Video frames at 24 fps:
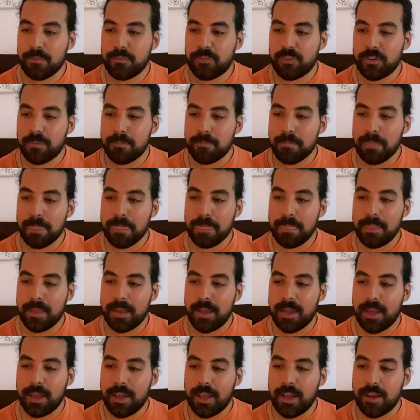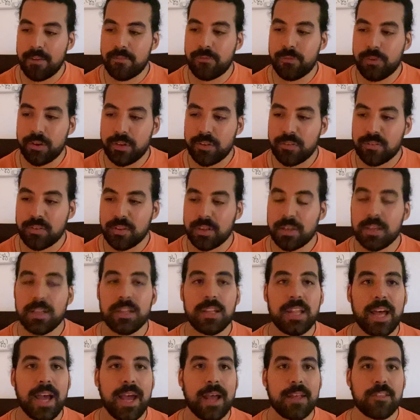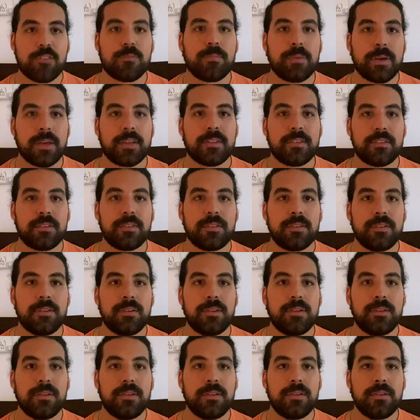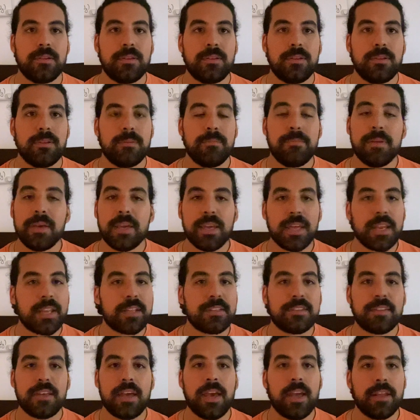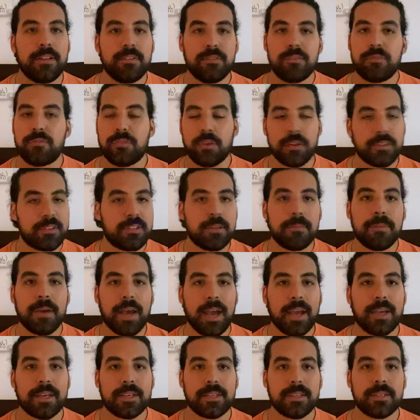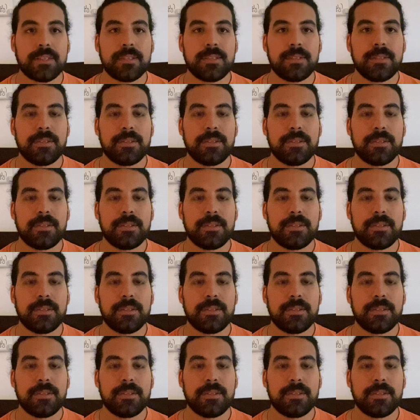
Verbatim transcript: from every single aspect, beginning to end, front to back.